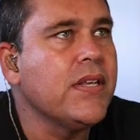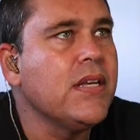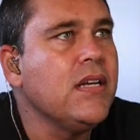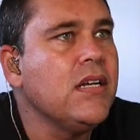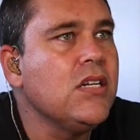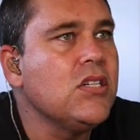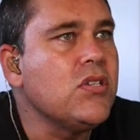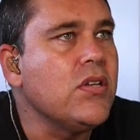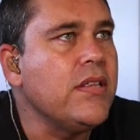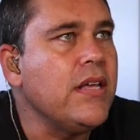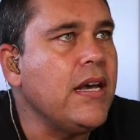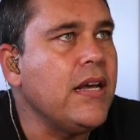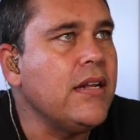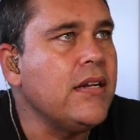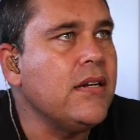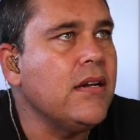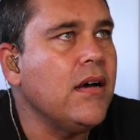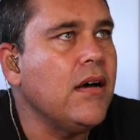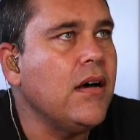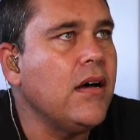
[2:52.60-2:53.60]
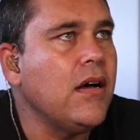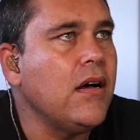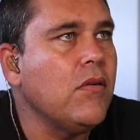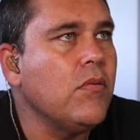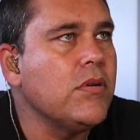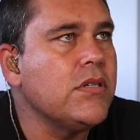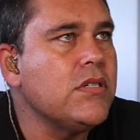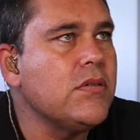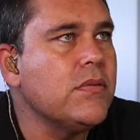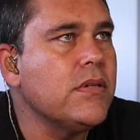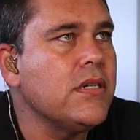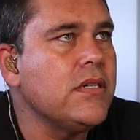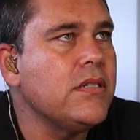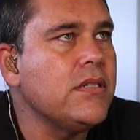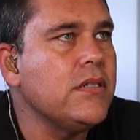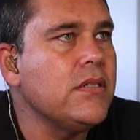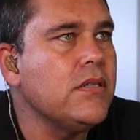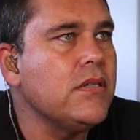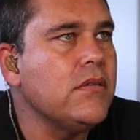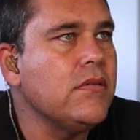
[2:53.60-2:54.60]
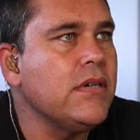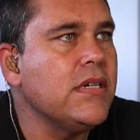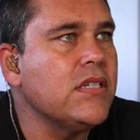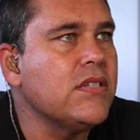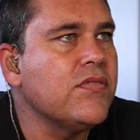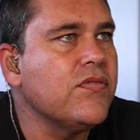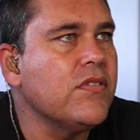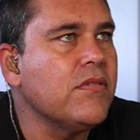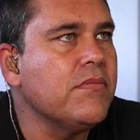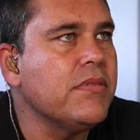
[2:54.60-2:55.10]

So then what you want to do is from